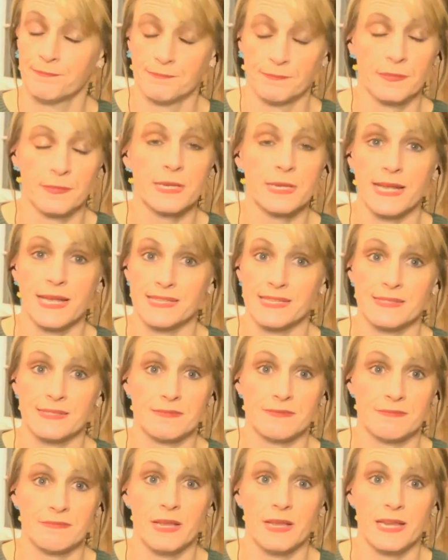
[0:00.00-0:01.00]
Yes,
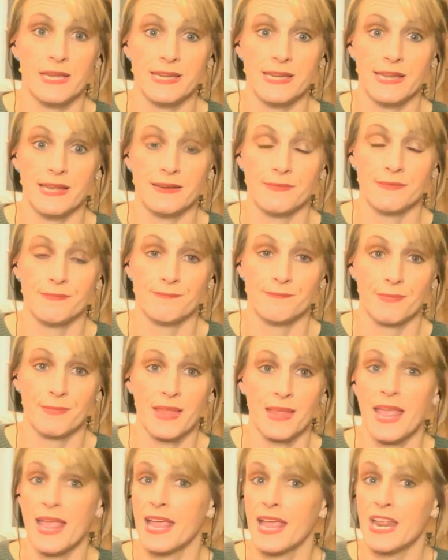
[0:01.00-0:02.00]
he did.
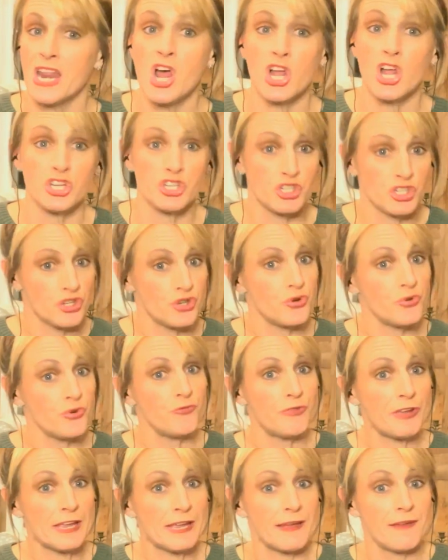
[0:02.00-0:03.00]
And on June
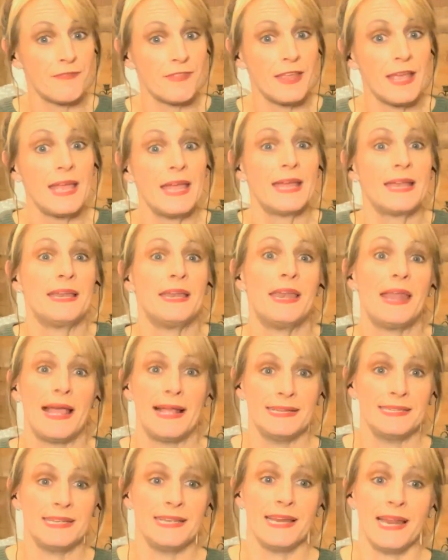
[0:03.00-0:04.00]
fifth,
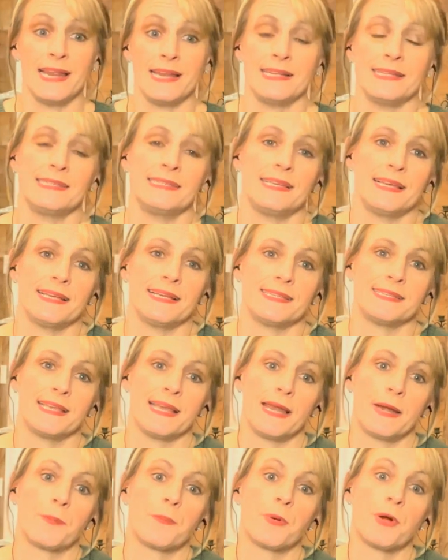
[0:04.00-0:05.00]
nineteen eighty-six,
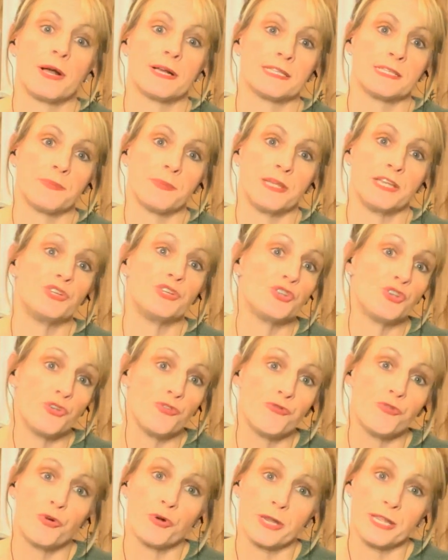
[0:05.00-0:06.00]
at approximately two
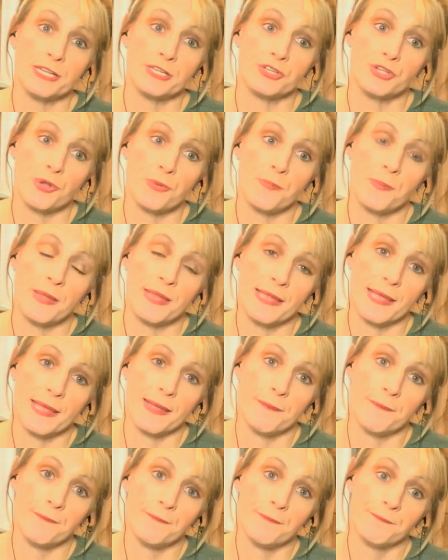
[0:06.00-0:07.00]
forty-two p
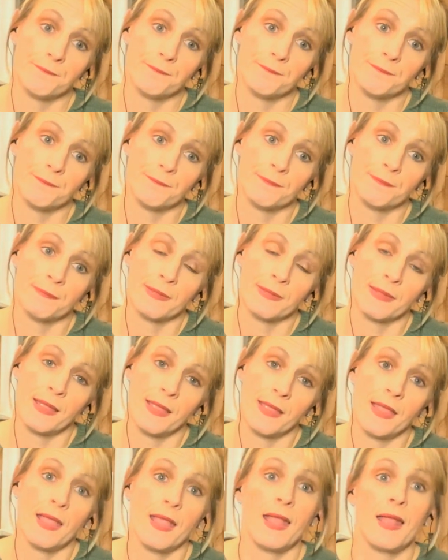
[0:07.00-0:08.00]
m,
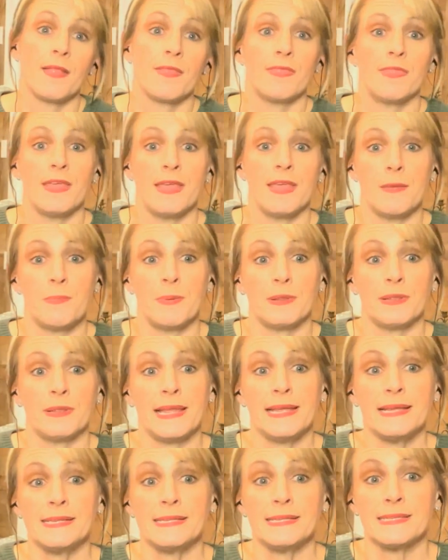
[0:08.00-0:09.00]
the
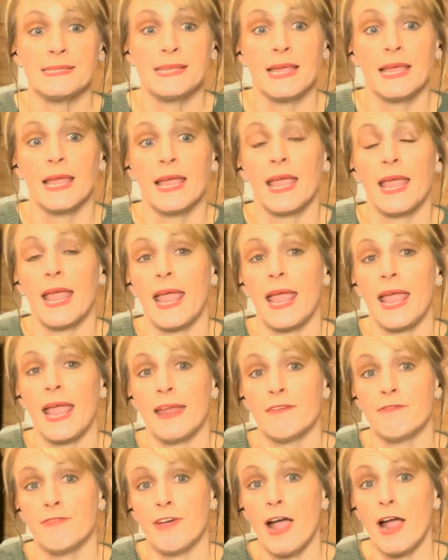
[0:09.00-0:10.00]
police
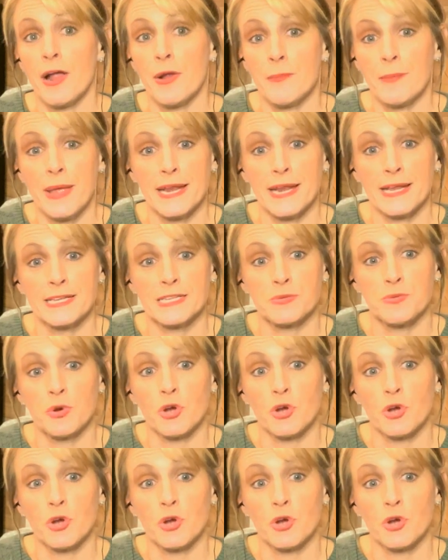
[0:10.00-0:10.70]
and paramedics were